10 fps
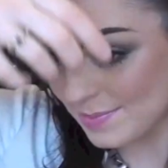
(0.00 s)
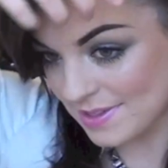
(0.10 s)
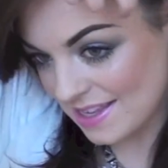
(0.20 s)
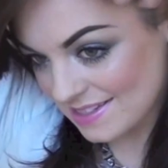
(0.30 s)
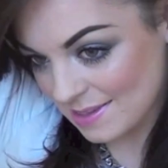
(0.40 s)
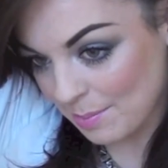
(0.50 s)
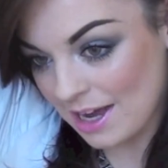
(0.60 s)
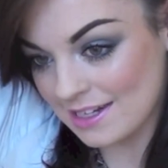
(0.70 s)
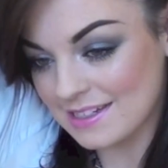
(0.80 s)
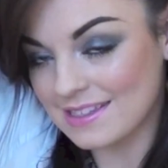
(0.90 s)
so that's
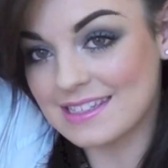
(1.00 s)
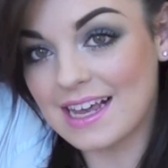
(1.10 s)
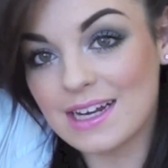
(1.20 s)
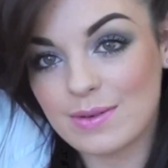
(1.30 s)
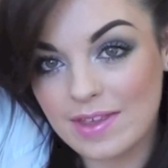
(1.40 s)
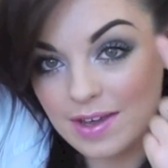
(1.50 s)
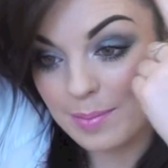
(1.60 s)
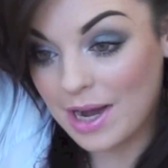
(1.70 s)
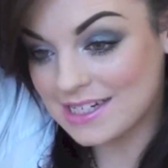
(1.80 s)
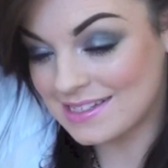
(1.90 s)
the side where the
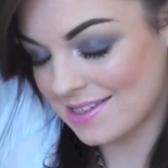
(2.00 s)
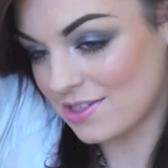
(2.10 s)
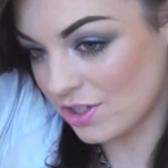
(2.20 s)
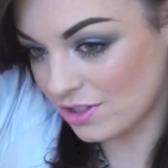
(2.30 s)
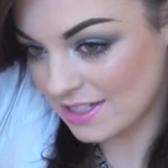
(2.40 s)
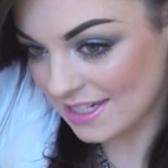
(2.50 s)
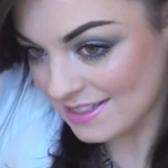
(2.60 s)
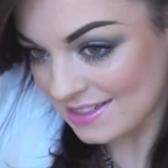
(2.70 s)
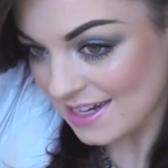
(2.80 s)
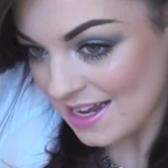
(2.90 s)
parting's the
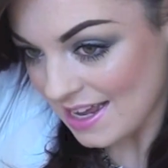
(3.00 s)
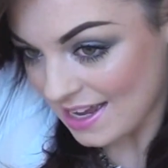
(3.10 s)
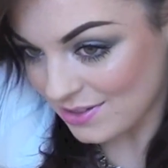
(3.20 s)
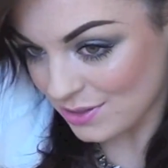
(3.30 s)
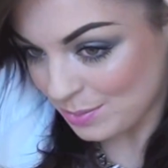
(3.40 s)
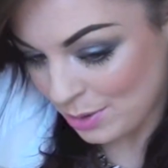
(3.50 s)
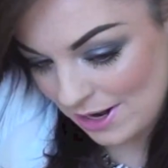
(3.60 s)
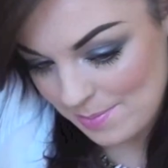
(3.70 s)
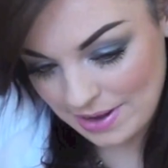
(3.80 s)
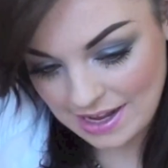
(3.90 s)
shortest, and just pull
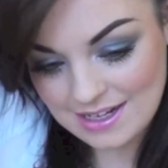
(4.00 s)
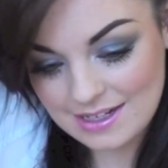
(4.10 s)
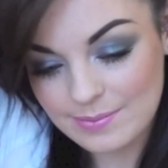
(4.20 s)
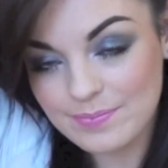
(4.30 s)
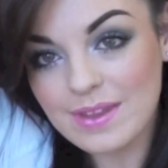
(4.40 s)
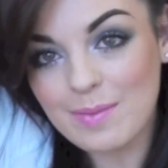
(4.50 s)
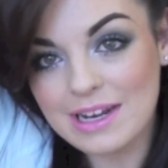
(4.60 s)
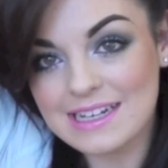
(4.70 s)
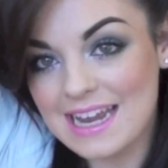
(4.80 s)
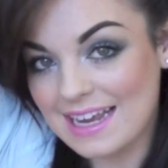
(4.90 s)
it back. I'm
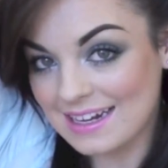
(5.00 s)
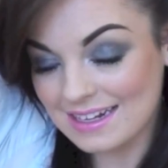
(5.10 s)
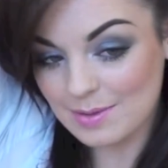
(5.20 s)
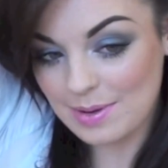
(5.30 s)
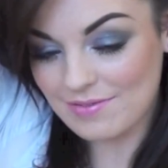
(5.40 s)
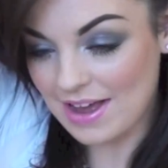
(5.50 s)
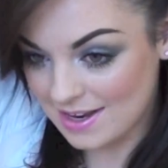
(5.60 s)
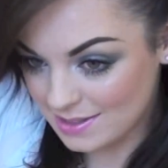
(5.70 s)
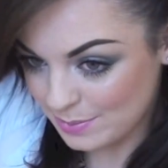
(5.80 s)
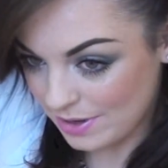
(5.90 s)
going to take a little bit of
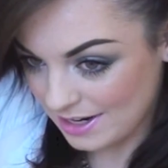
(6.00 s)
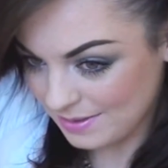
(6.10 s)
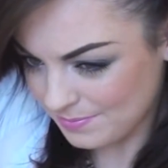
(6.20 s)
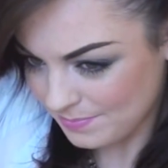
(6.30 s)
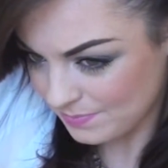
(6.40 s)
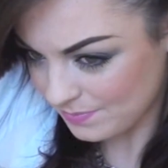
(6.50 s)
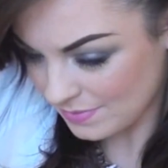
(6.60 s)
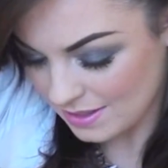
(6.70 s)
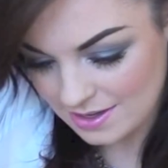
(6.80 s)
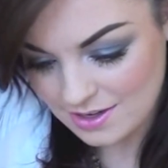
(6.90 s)
hairspray
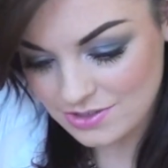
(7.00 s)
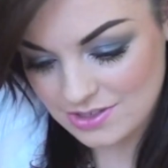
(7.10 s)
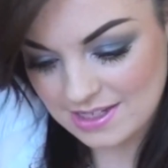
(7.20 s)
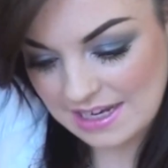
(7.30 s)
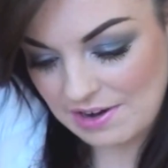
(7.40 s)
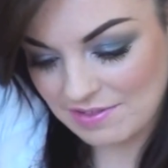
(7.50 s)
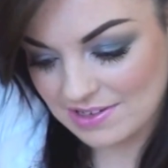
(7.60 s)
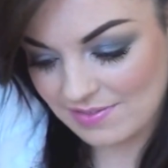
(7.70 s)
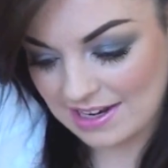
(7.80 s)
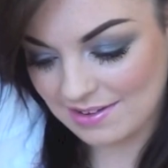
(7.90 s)
just to get rid
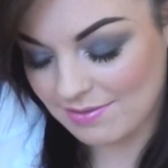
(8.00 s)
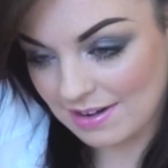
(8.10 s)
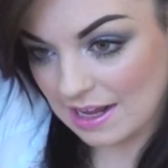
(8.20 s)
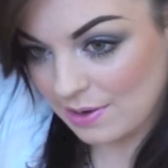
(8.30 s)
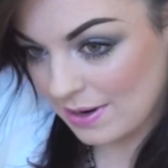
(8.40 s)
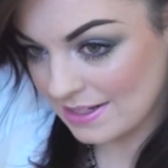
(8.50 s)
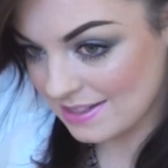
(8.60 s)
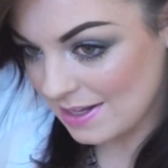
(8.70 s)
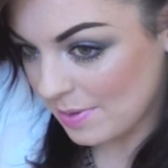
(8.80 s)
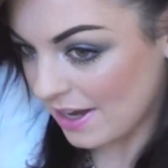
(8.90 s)
of any flyaways
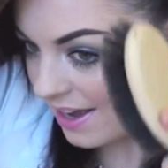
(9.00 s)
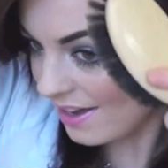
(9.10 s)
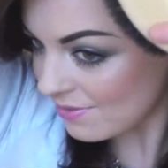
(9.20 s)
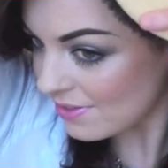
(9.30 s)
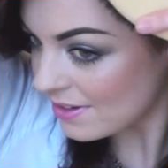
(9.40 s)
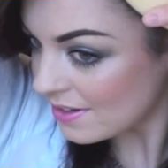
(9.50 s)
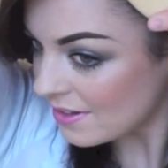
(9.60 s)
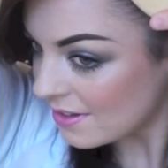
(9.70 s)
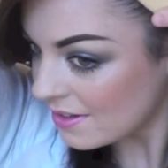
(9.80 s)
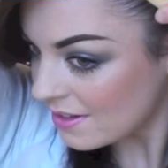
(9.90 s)
that you might have,
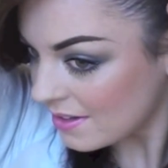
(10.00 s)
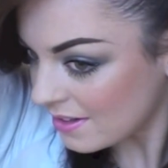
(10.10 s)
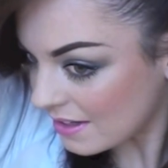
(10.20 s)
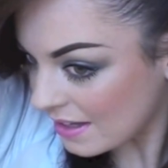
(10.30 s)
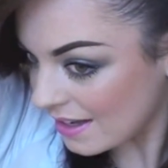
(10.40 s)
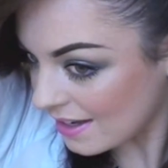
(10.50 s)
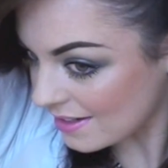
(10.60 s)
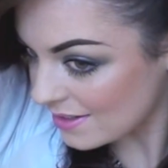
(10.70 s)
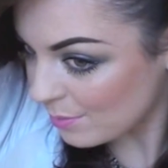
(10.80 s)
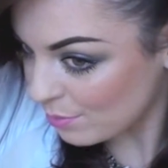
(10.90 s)

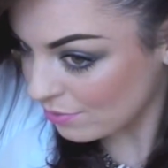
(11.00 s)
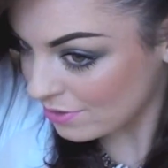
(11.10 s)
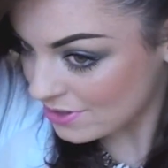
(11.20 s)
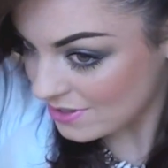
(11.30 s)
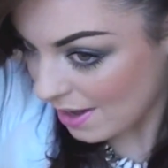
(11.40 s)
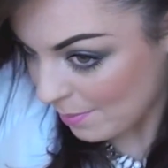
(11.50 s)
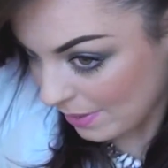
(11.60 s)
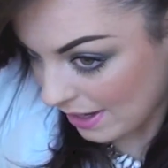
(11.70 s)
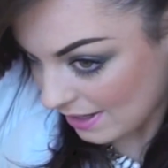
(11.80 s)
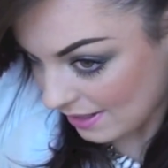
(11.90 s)
and brush that
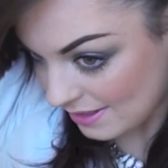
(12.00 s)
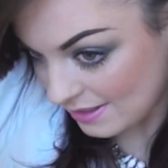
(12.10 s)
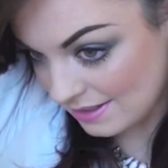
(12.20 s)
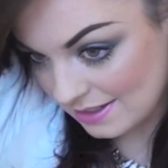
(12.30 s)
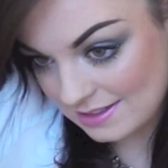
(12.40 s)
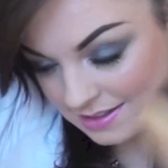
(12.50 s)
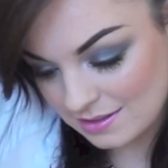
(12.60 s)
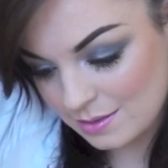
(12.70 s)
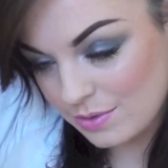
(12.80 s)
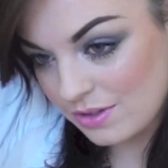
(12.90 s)
back nice and
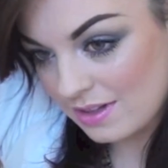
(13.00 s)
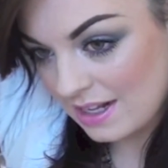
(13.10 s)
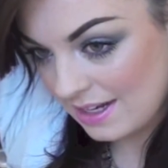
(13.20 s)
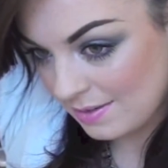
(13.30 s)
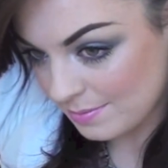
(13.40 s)
smoothly.